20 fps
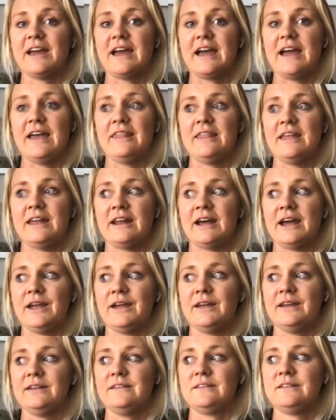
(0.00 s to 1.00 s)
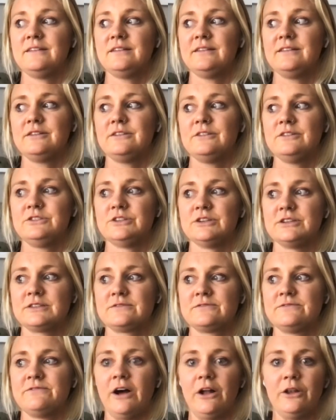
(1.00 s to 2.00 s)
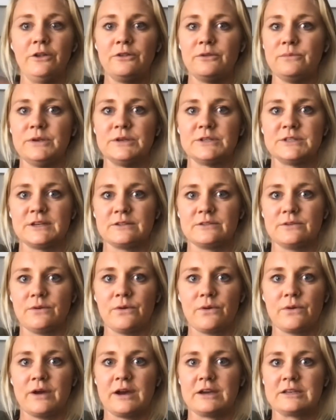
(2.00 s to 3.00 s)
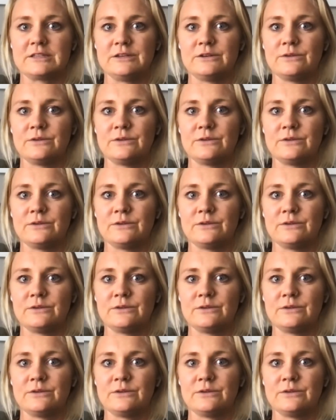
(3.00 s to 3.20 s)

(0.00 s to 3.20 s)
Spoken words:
And then I just follow the music the whole class.